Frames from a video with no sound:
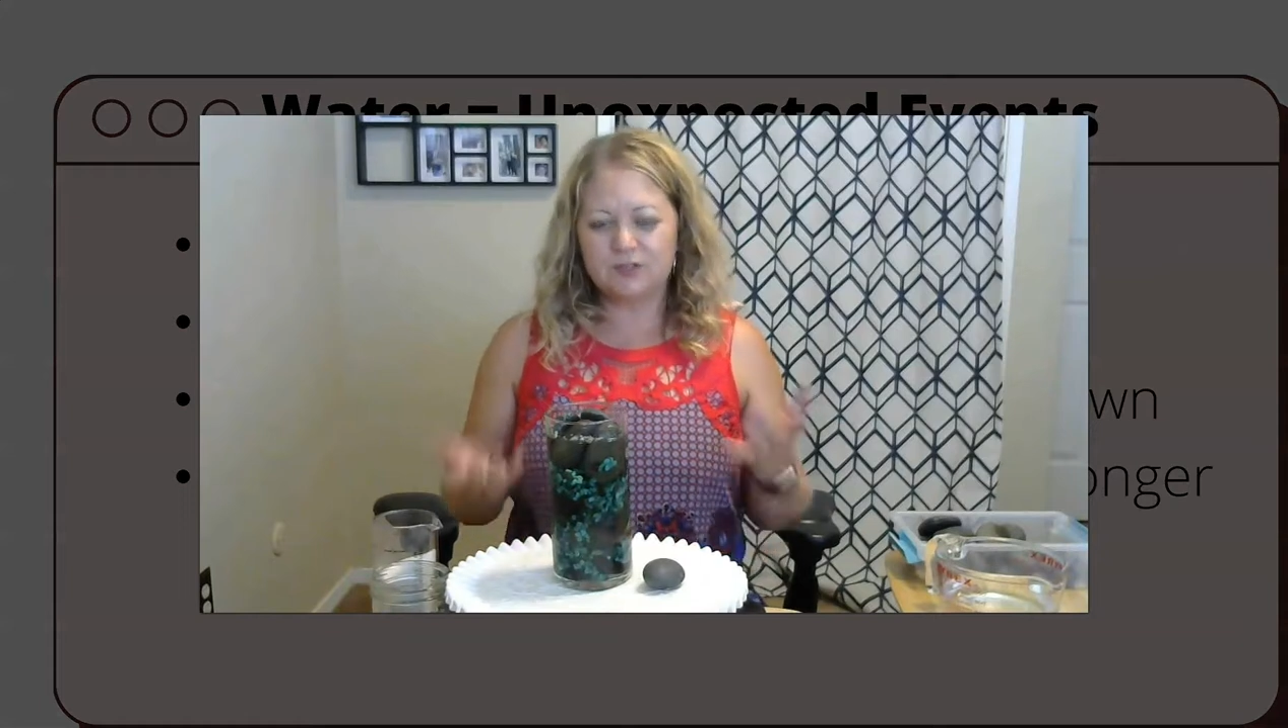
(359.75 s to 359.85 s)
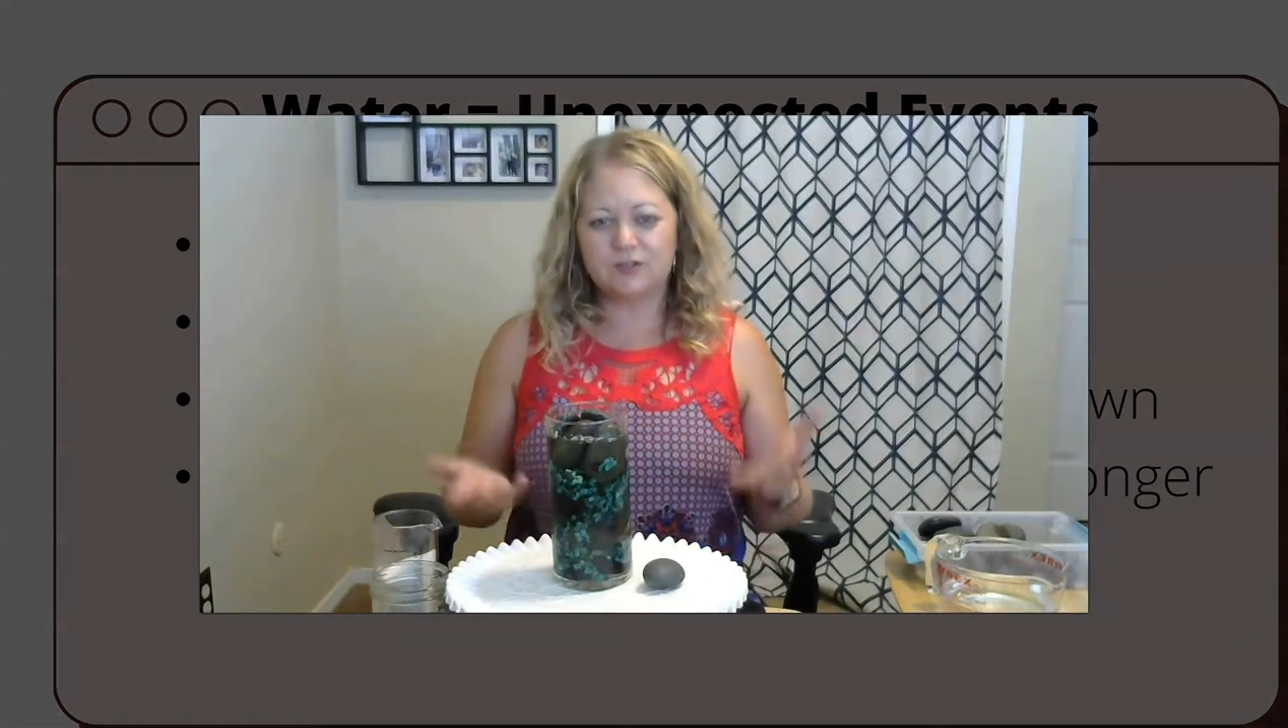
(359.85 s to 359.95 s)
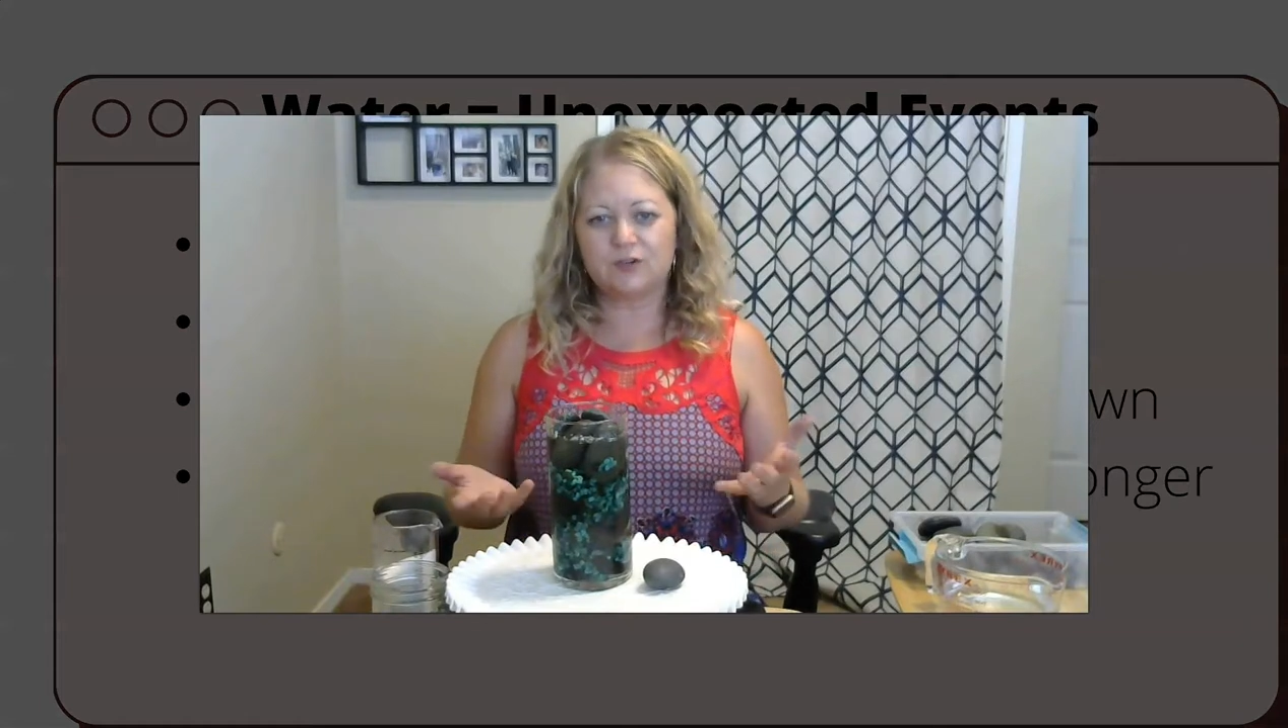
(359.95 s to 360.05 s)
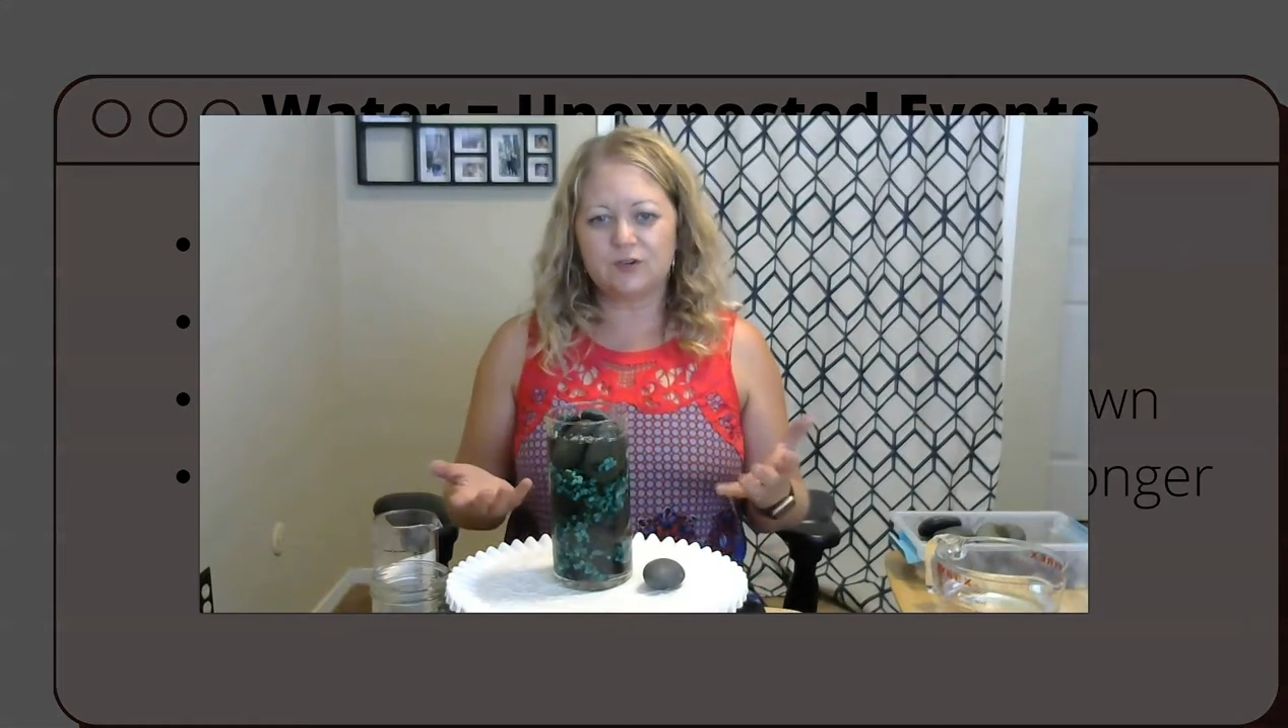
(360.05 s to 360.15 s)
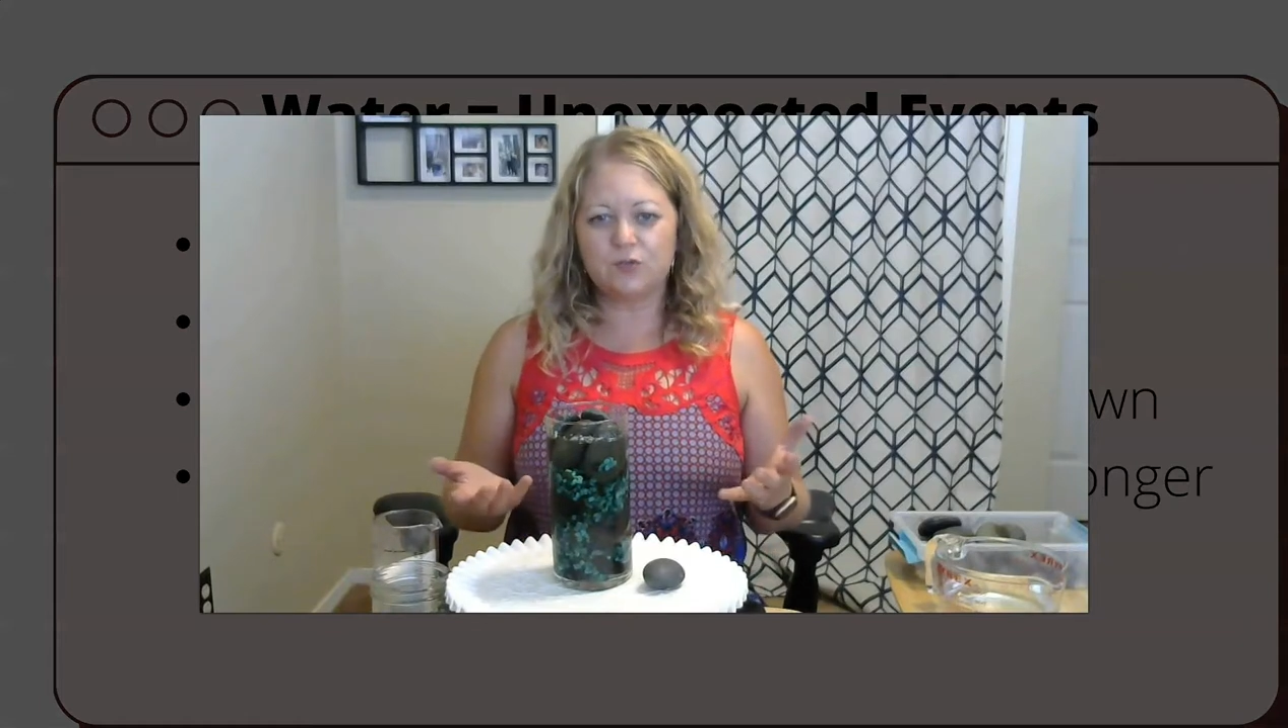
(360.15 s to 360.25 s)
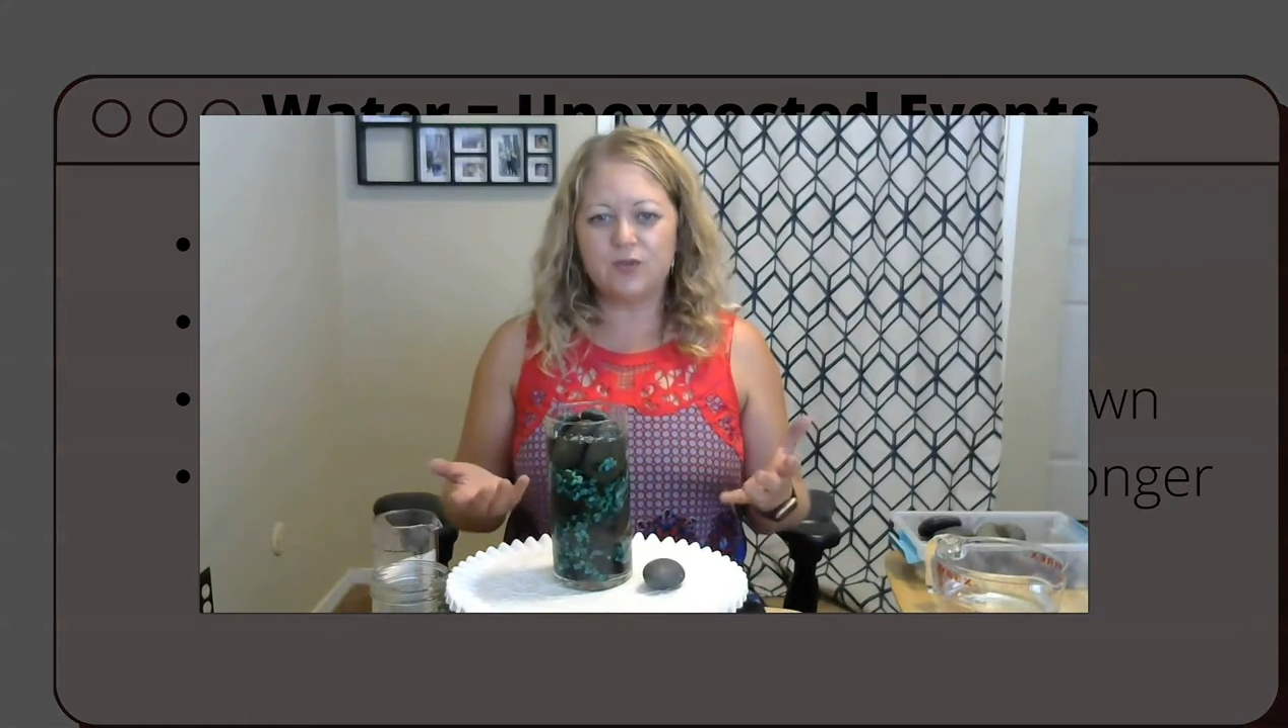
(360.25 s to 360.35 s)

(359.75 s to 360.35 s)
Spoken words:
certain